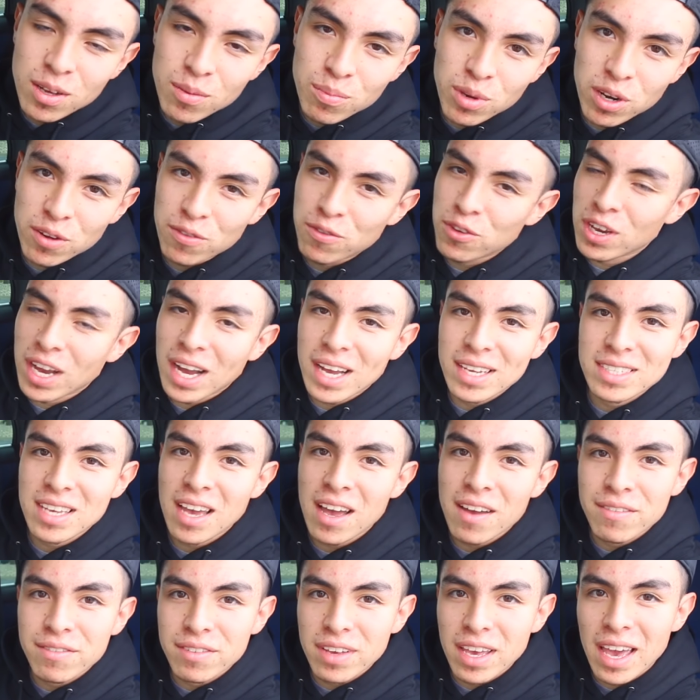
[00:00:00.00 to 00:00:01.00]
But if you guys
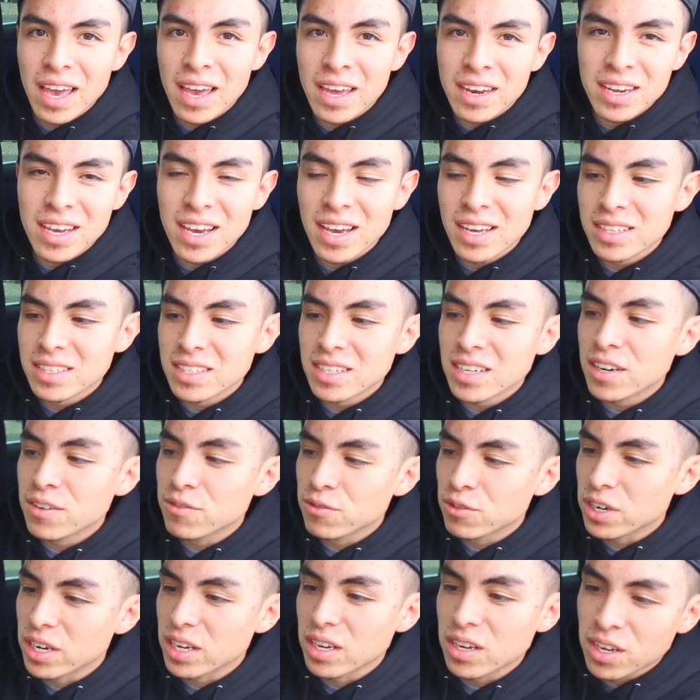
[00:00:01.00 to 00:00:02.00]
have any idea
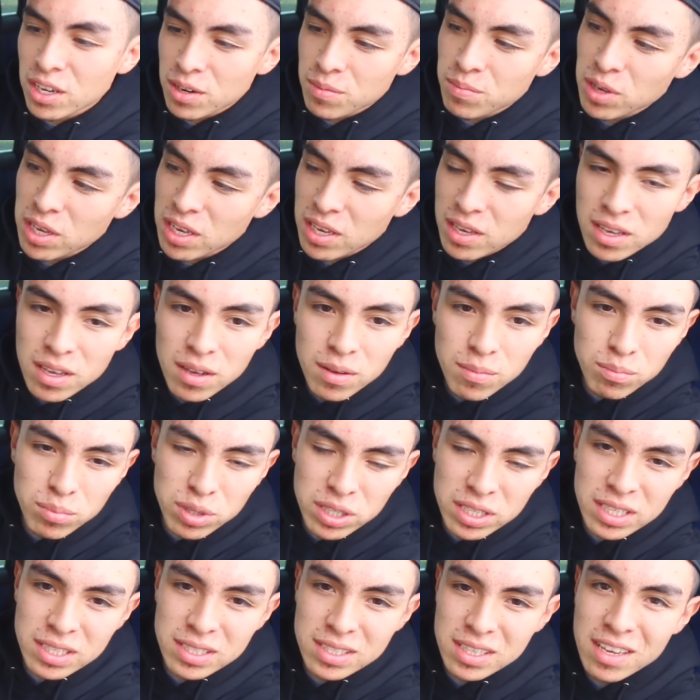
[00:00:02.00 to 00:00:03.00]
of what it could be,
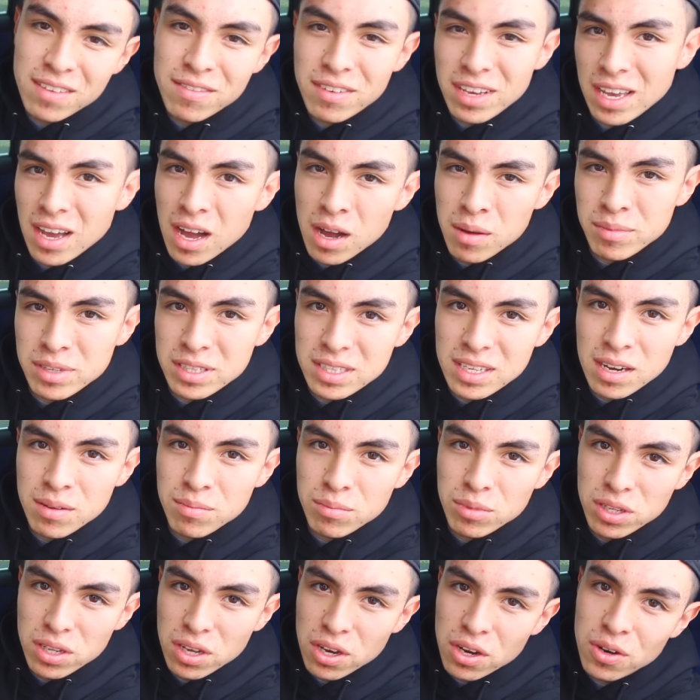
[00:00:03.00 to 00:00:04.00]
please leave a comment down
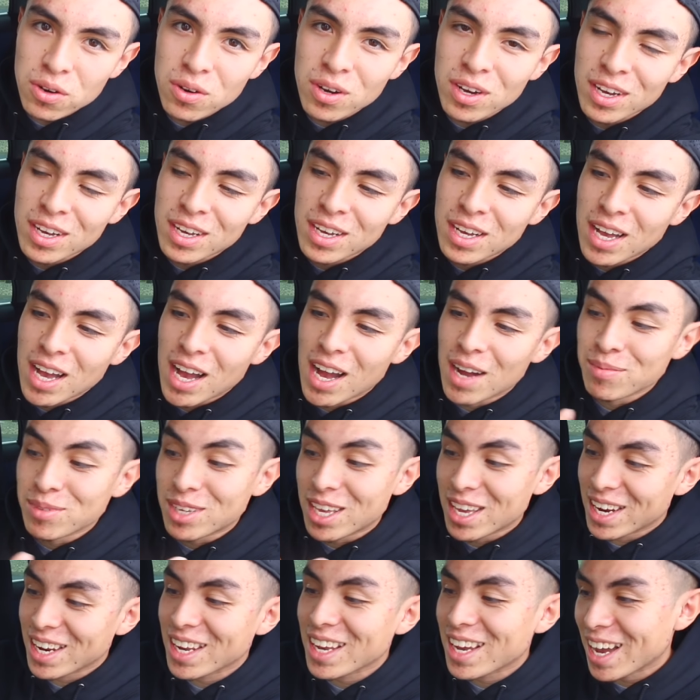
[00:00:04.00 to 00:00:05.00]
below. I'm
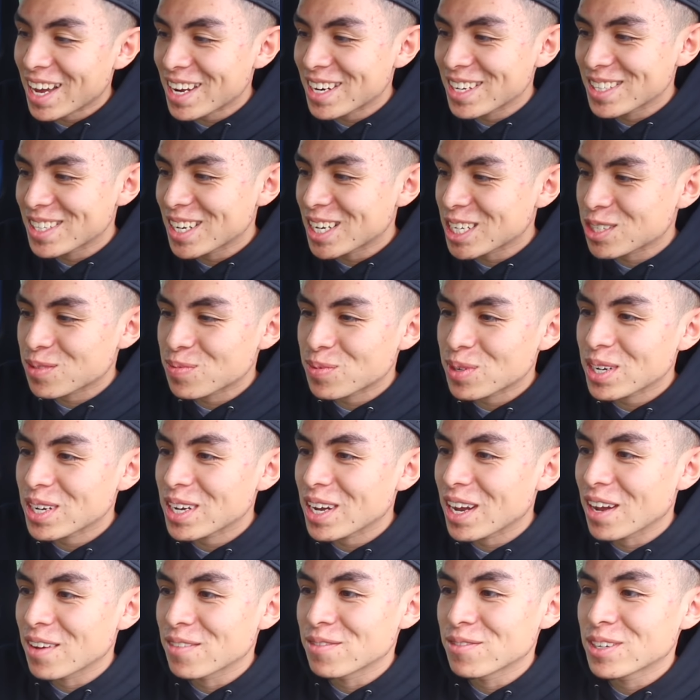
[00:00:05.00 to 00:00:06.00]
getting kind of
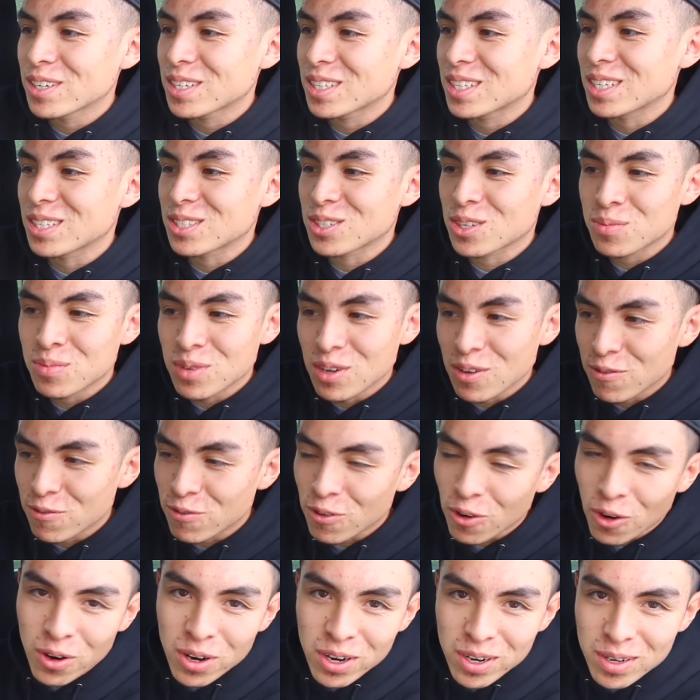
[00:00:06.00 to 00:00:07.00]
desperate. I've looked at so many
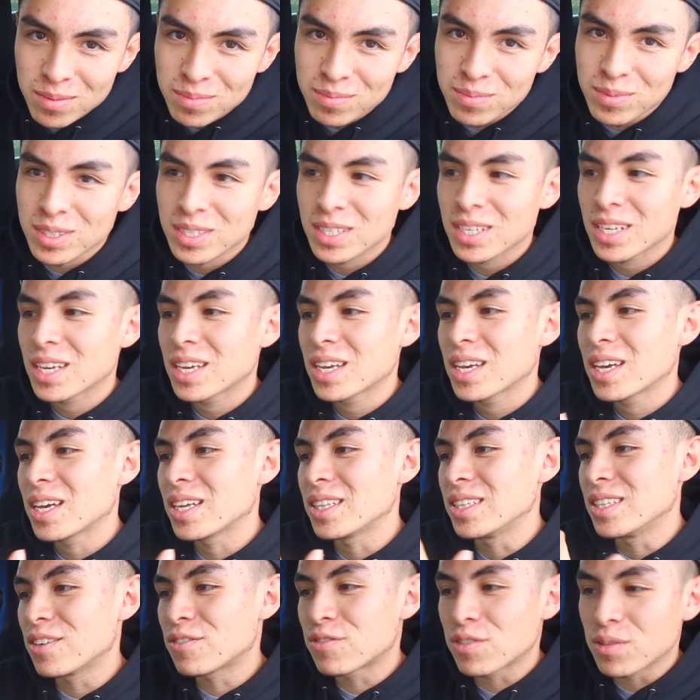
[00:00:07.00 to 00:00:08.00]
forums,
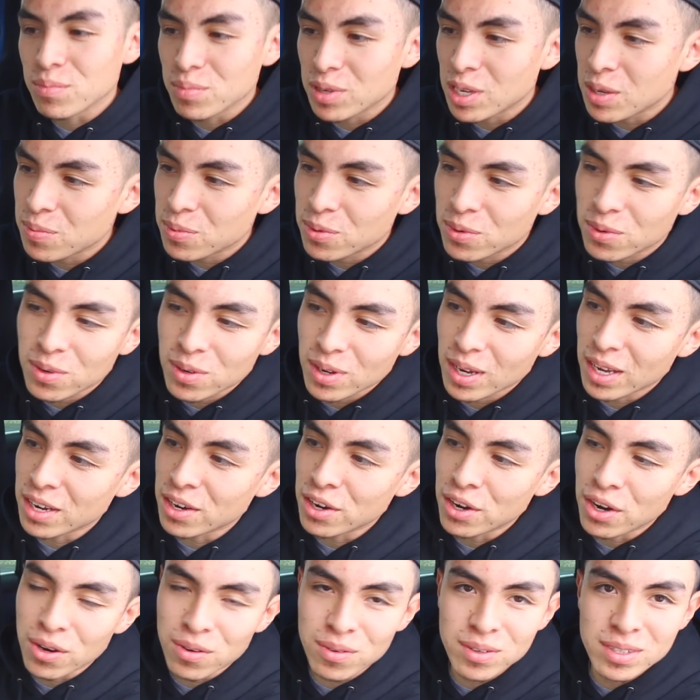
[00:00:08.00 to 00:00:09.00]
different people,
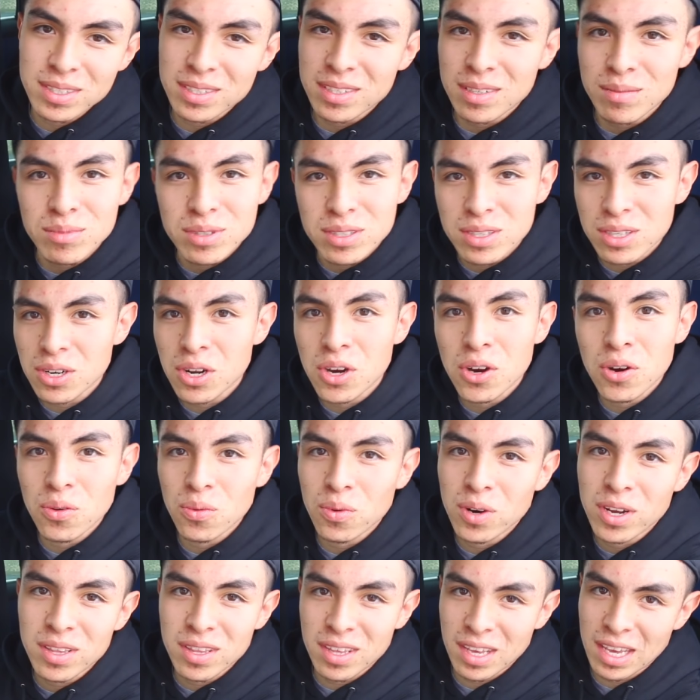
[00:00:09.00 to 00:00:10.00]
and no one seems to know
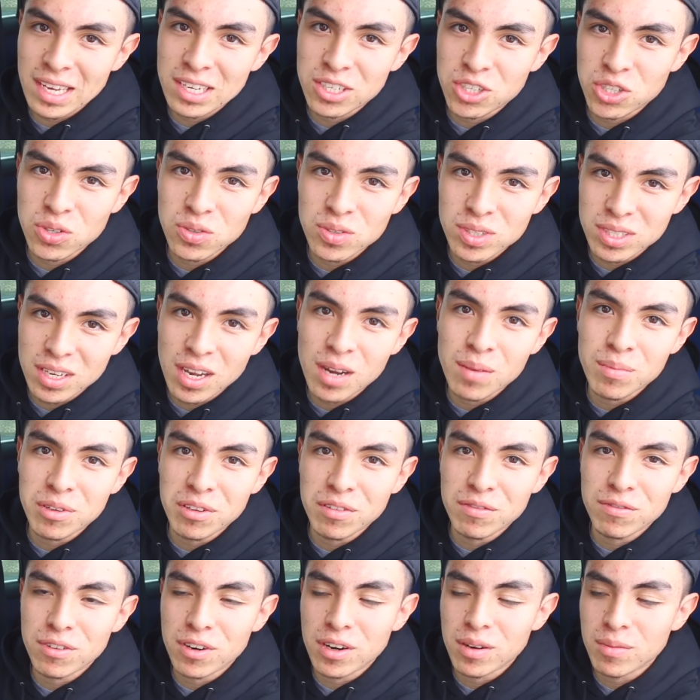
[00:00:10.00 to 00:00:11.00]
where the issue is
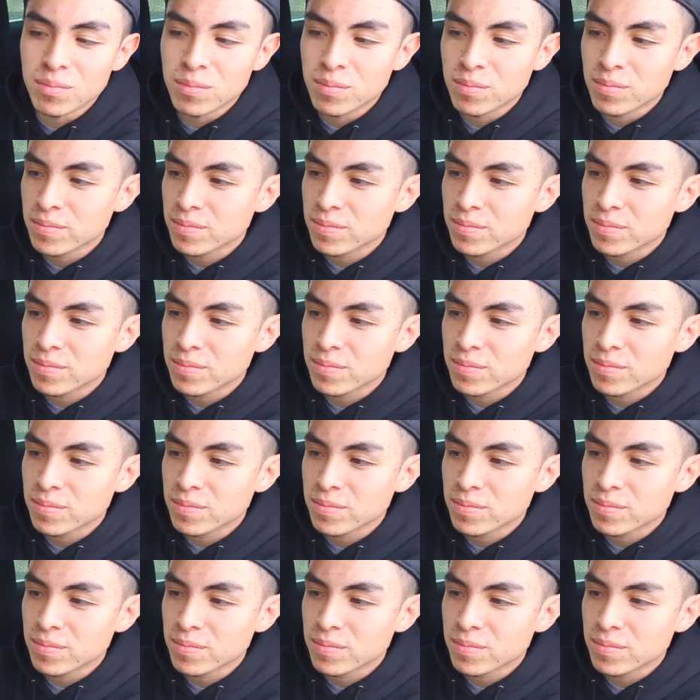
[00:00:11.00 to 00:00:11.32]
coming from.